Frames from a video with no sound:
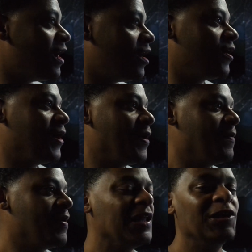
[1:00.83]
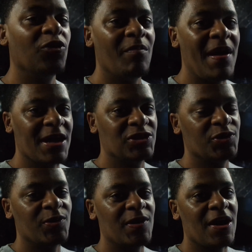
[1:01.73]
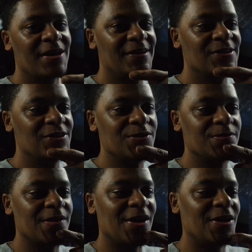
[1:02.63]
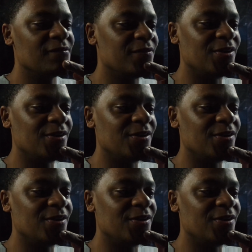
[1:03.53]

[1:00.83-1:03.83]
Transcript: Um a little backstory I'll get into later in the